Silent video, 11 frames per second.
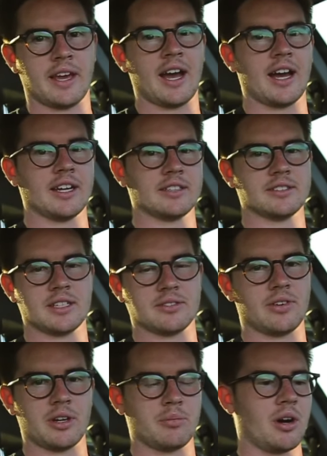the ad, because that's
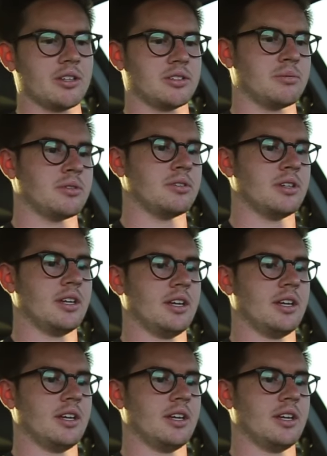very possible.